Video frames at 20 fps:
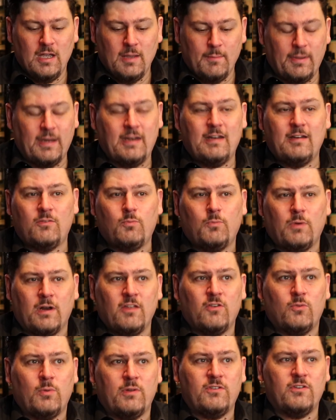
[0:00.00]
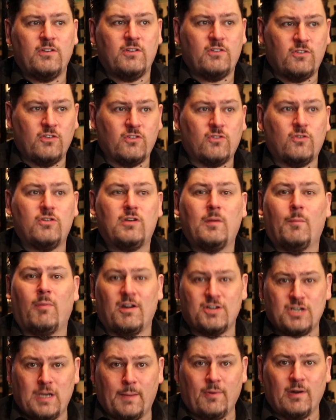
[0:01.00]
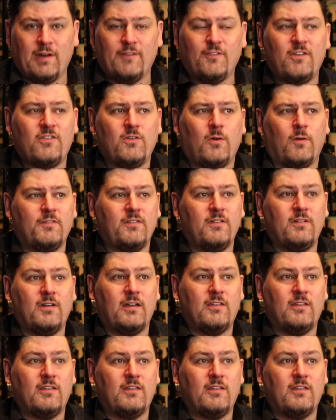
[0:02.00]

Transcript: But it is one of those ones that it's just good to brush up on every so often.